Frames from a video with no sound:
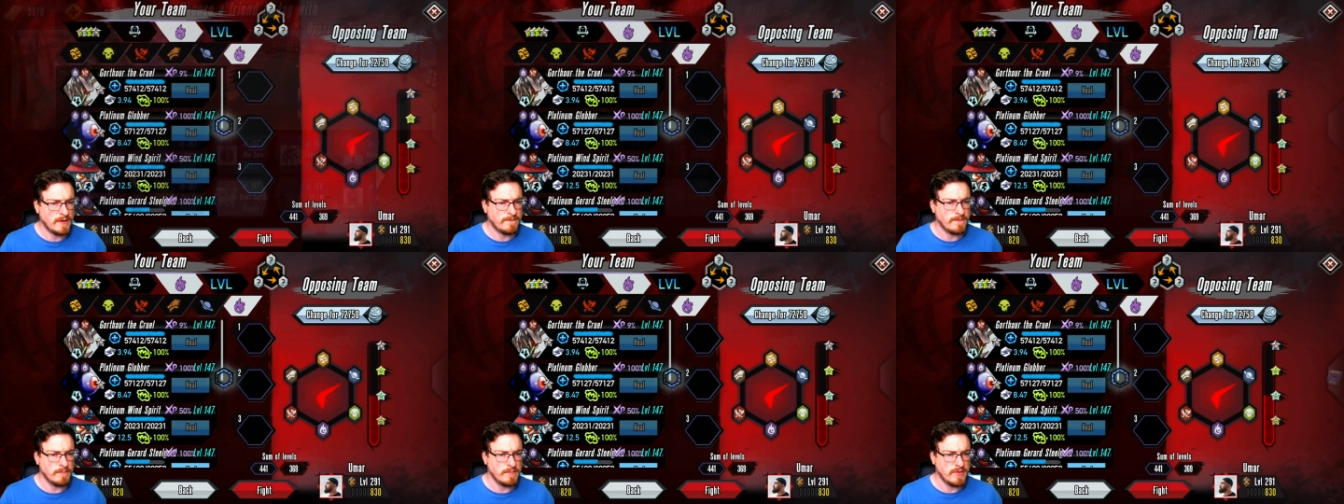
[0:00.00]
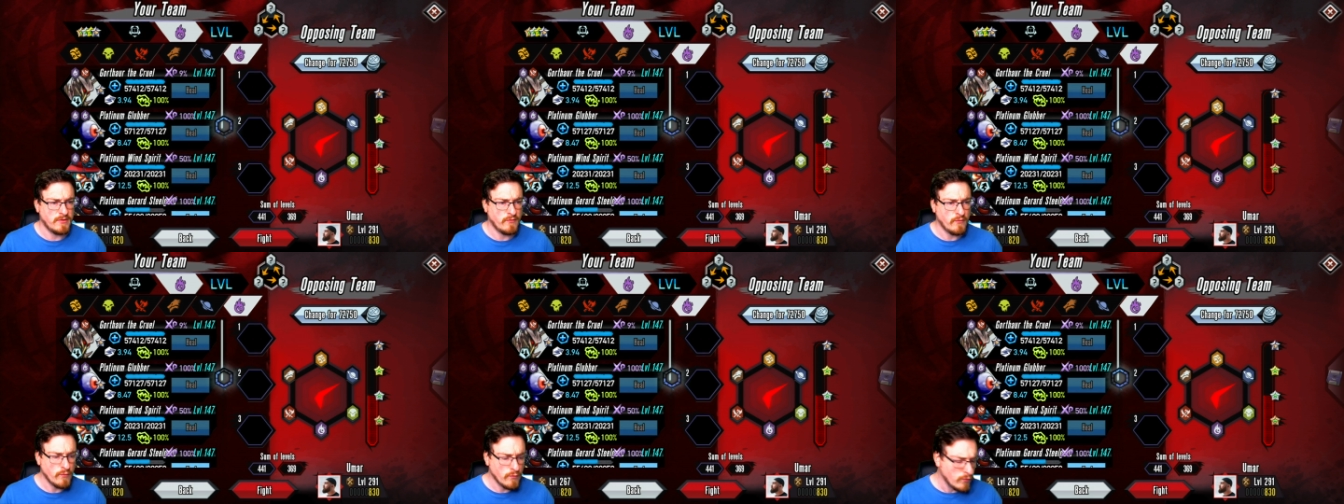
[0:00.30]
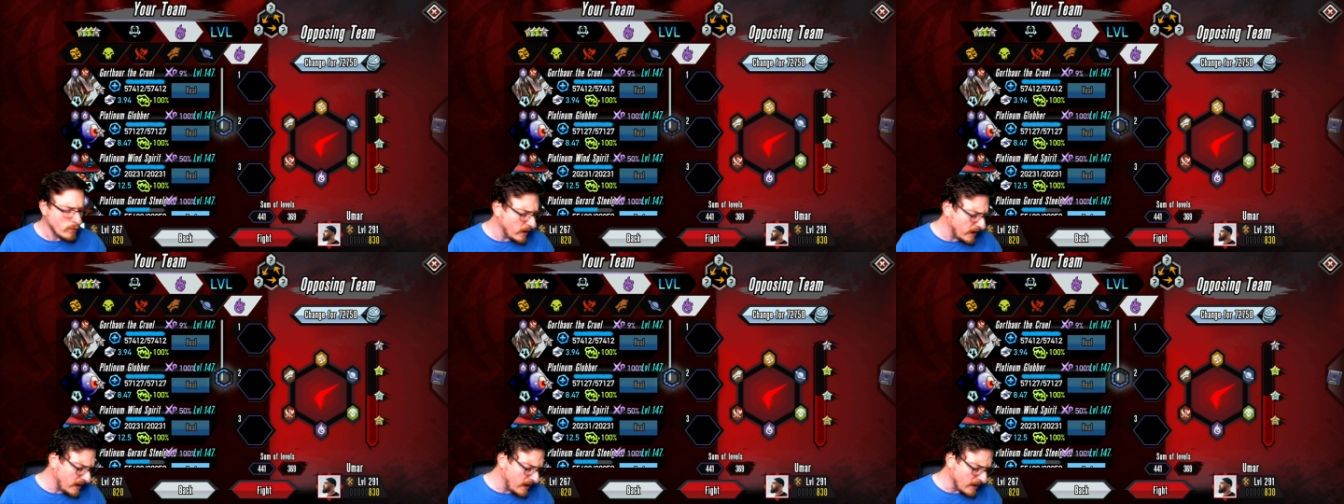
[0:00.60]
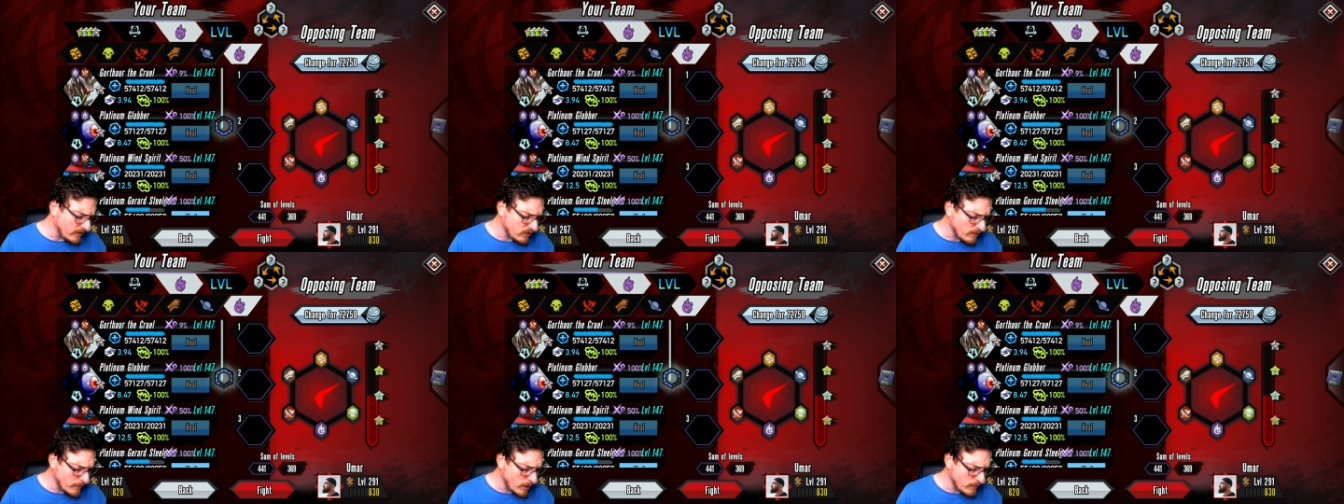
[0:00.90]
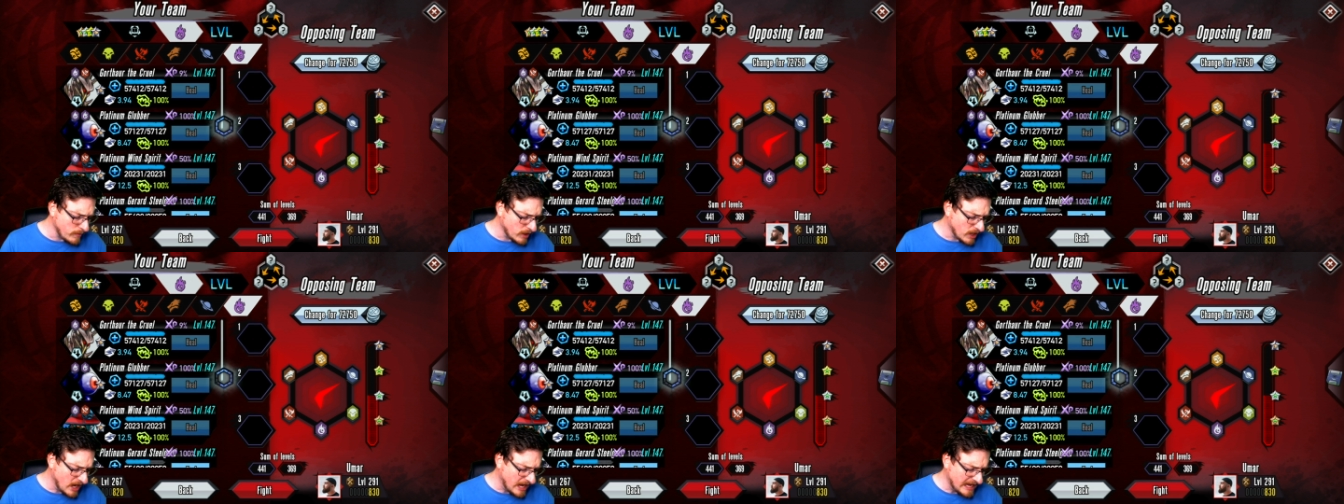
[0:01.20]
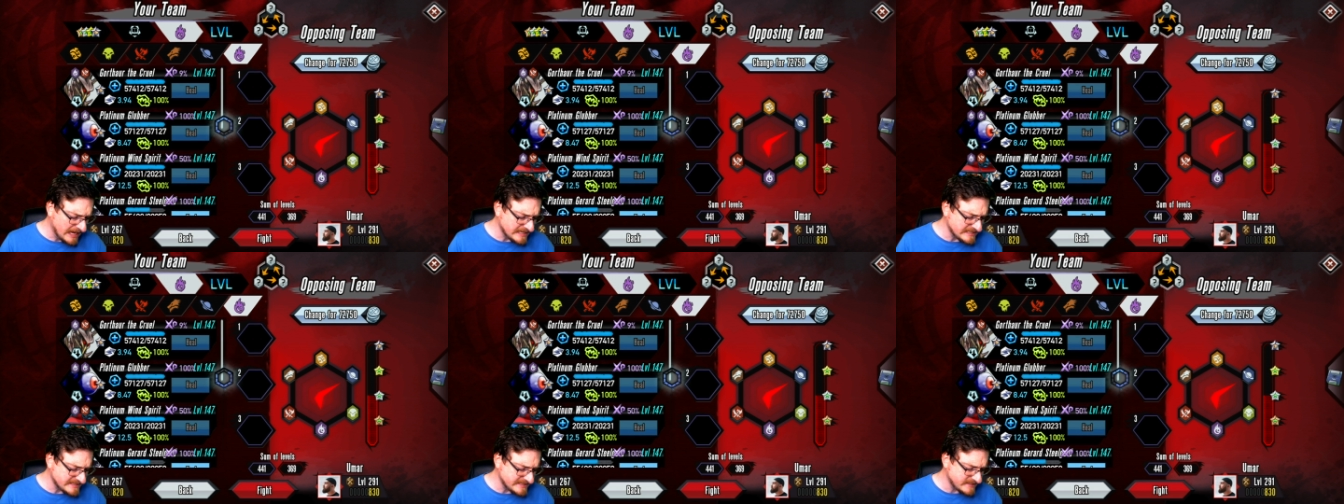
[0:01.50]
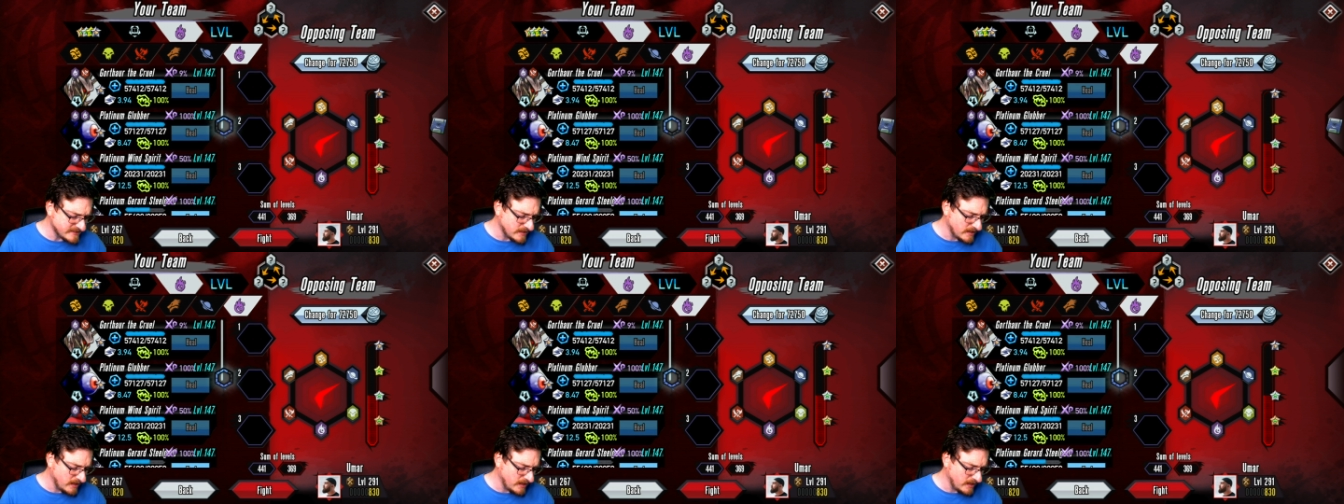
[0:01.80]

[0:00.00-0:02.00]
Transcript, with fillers: from three at the moment, guys.